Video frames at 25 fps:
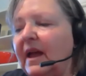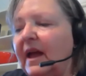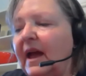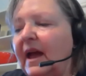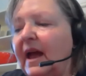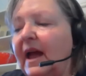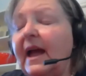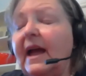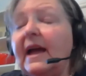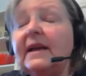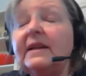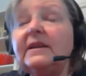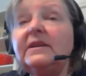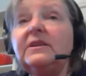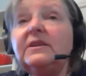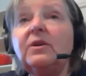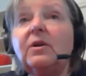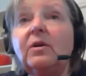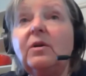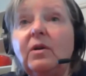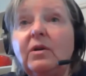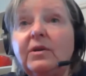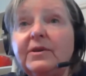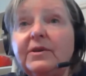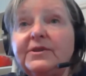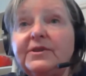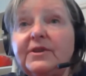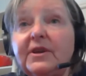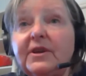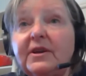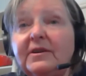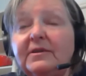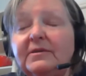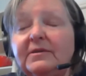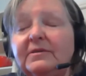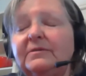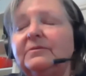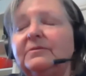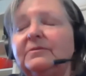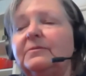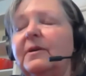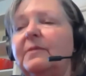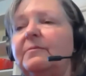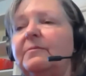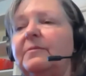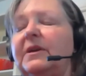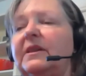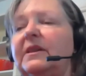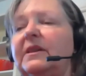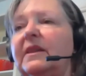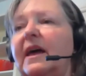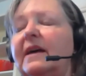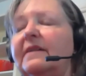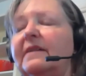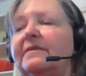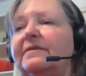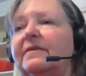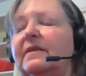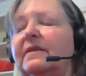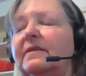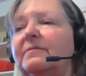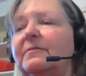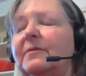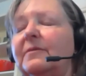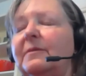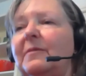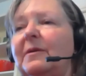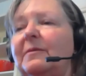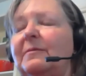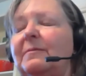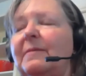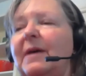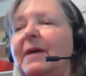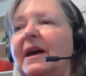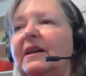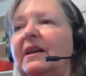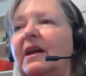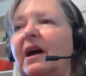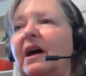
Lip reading: And also when we met,